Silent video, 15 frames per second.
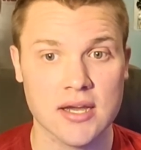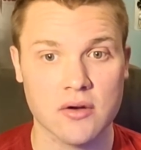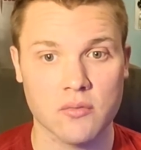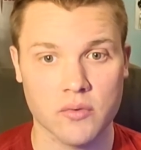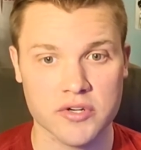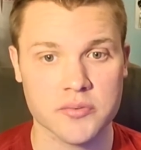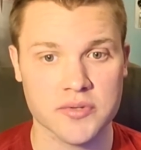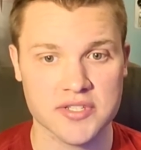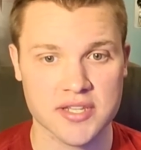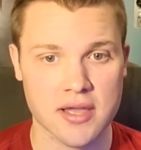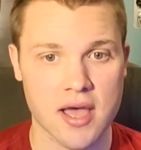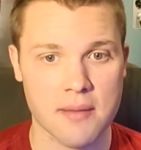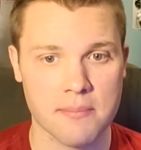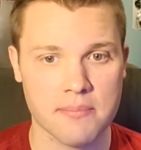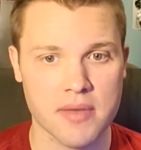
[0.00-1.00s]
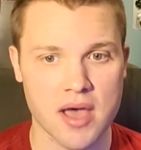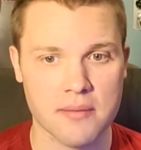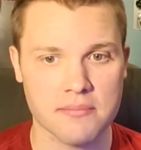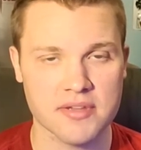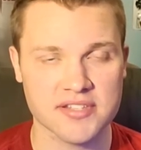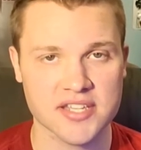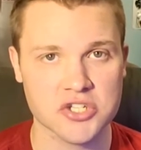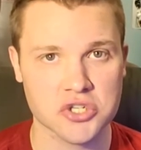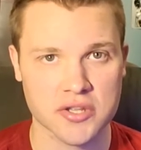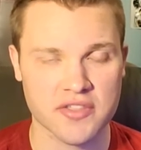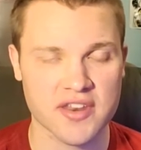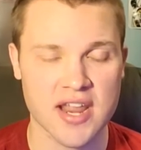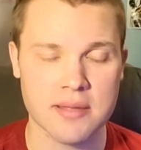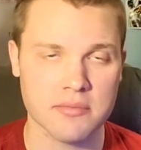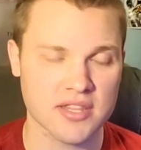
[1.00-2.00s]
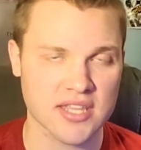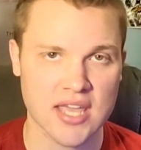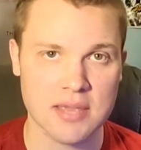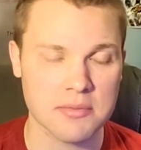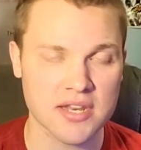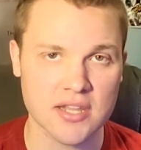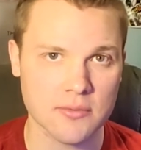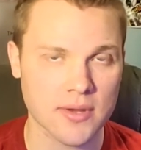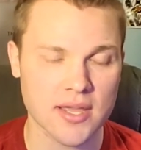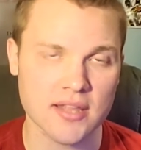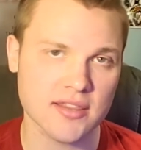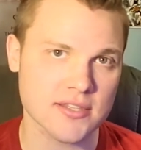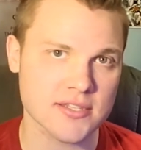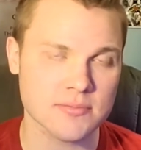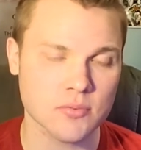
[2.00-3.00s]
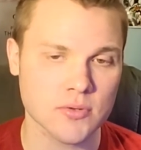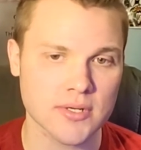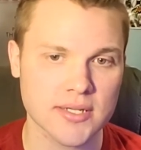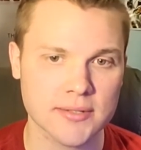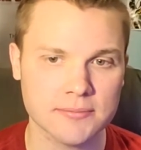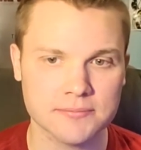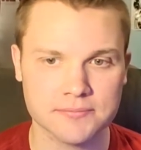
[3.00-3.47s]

which was a, a, essentially the name of the game anyway at this point.